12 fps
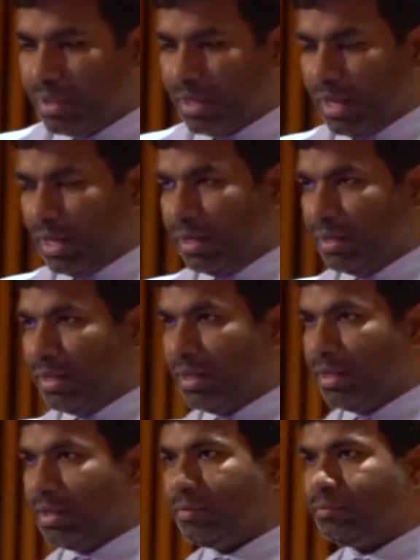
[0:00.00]

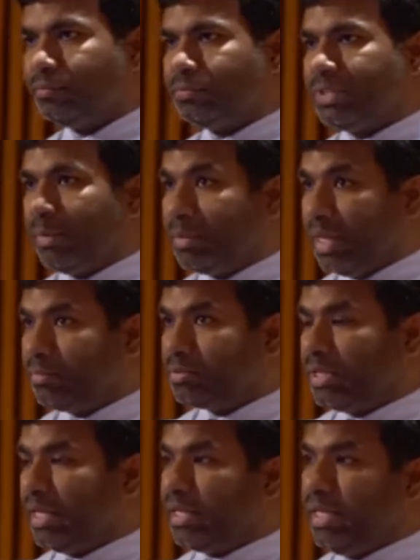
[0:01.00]
and
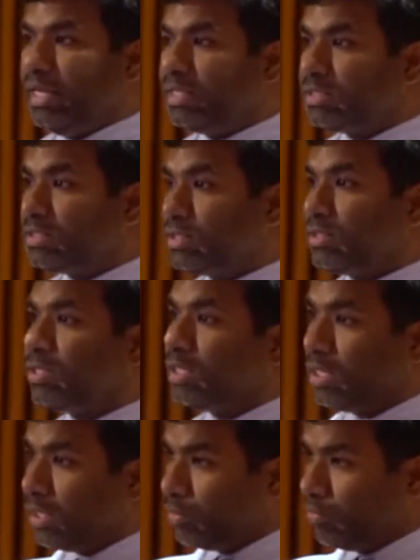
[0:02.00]
sometimes like each
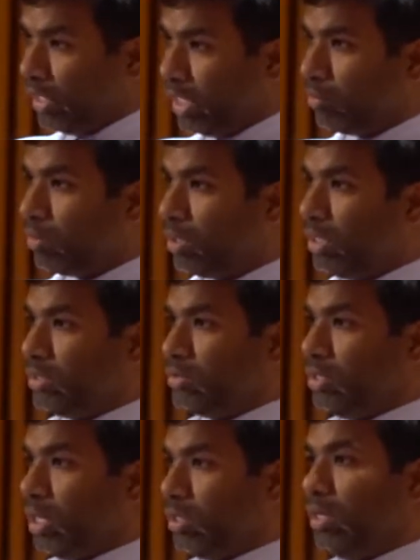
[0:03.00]
variable is
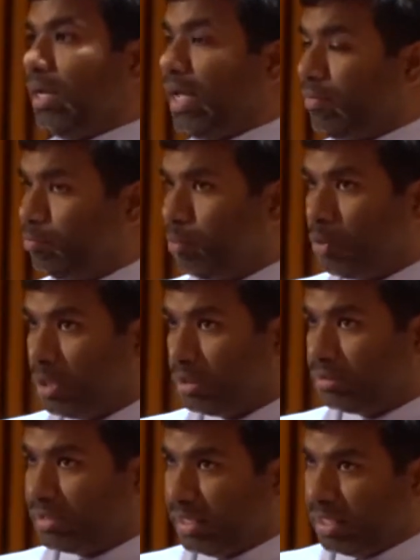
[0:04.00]
not, I've pulled
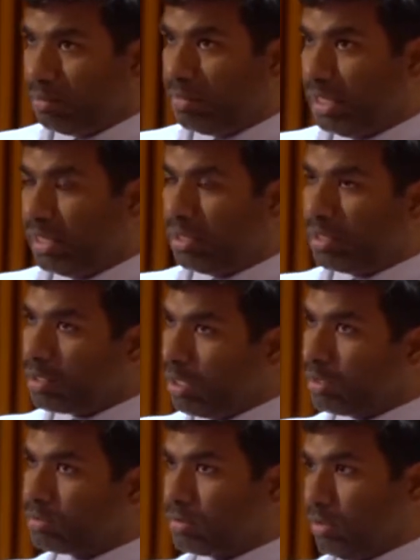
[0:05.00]
13 million
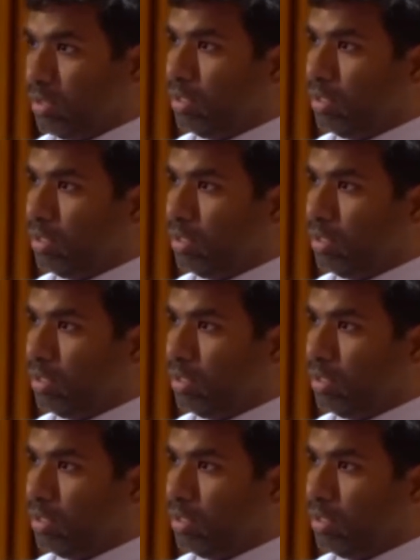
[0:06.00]
records,